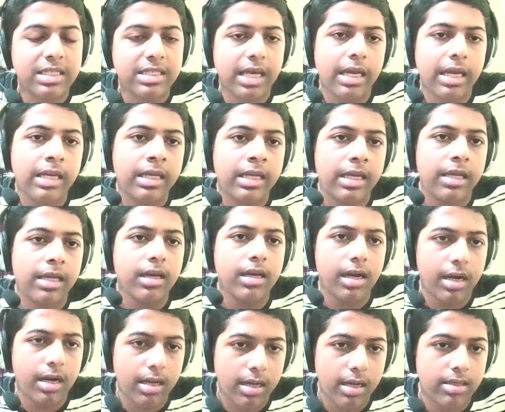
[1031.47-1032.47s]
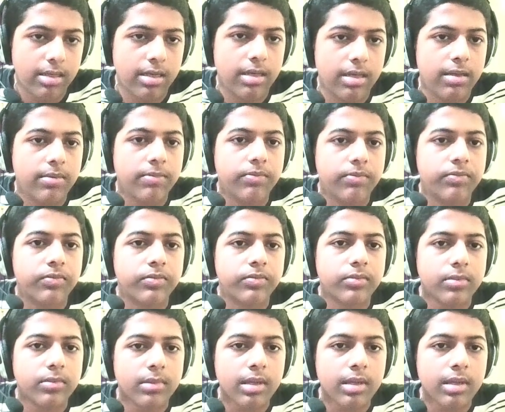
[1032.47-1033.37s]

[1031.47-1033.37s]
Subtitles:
first design in turtle.